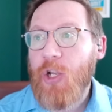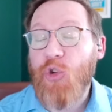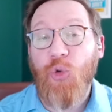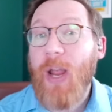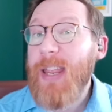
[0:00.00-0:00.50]

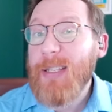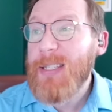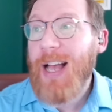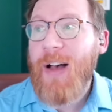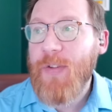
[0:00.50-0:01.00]
Trey
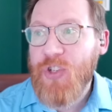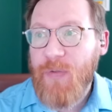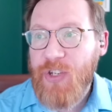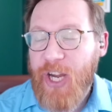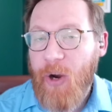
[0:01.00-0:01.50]
Yasavage
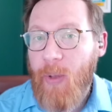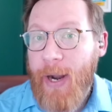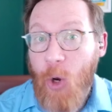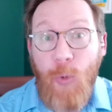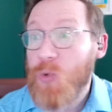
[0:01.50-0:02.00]
of East
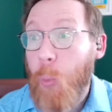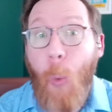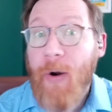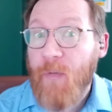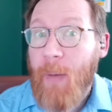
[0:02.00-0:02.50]
Carolina, who is
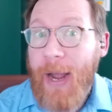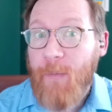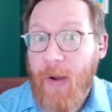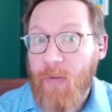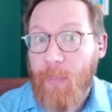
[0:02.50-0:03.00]
one of my
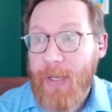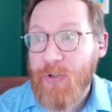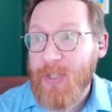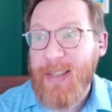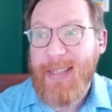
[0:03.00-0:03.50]
favorite
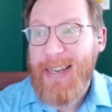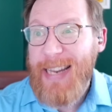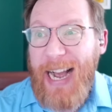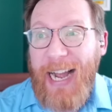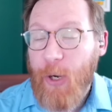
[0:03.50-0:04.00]
pitchers in this
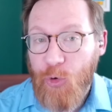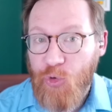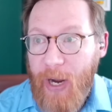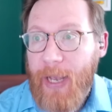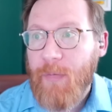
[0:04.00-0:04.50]
entire
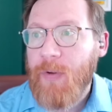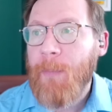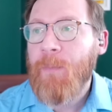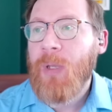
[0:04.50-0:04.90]
draft.